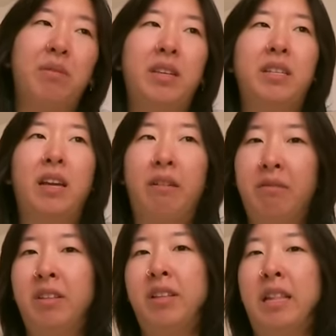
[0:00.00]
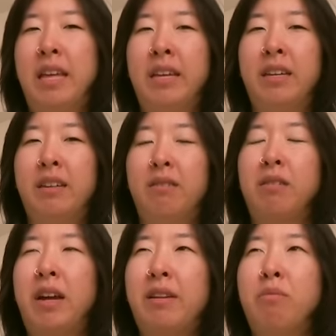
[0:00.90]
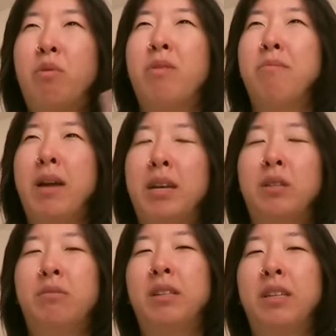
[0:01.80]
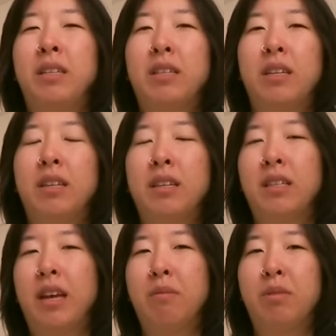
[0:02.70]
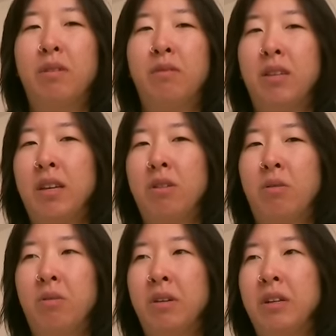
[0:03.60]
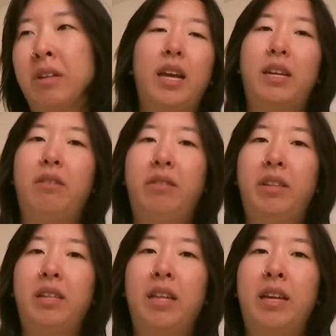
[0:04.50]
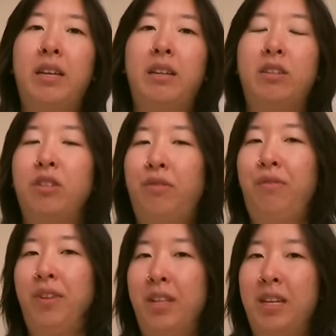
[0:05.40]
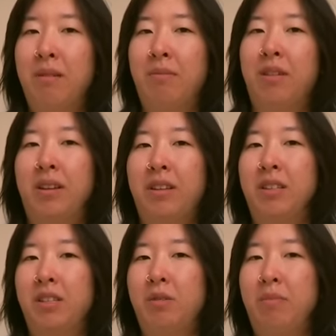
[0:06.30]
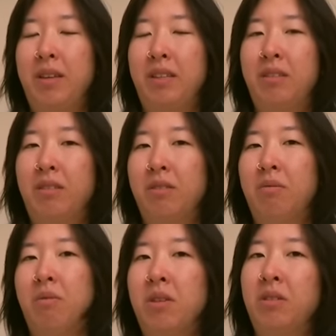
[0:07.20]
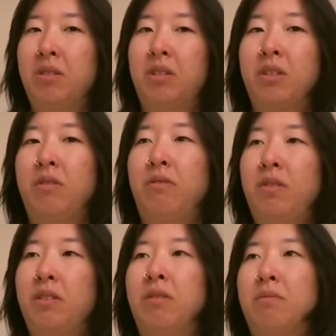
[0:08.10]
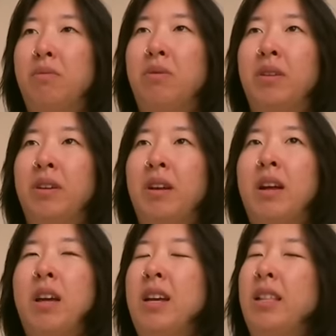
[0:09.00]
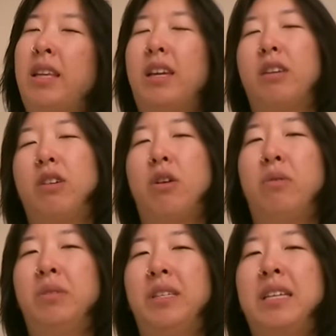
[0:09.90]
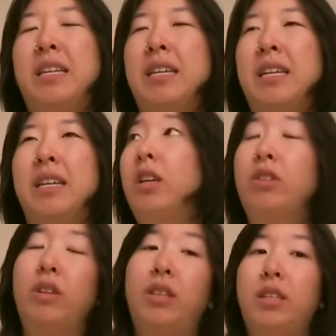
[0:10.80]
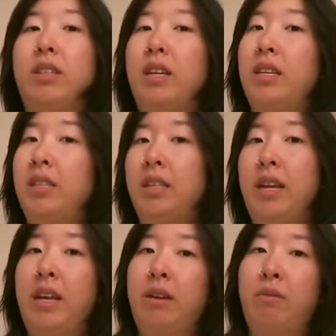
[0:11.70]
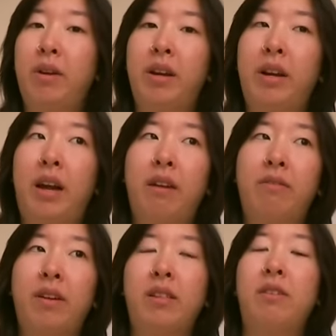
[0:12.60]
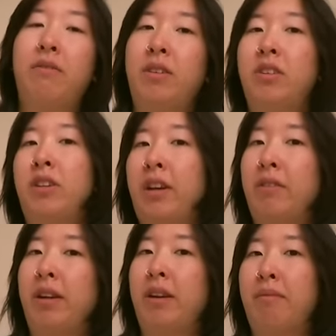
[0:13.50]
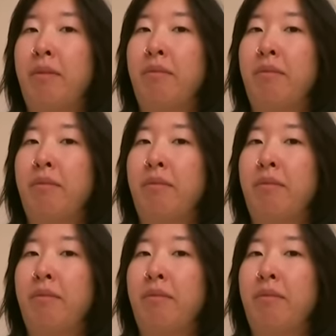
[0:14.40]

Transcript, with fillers: place, I really like kind of more maximalist types of decor and I really like just filling up a lot of the space on the walls just to feel more like cozy. So I think today's the day where I finally finish decorating my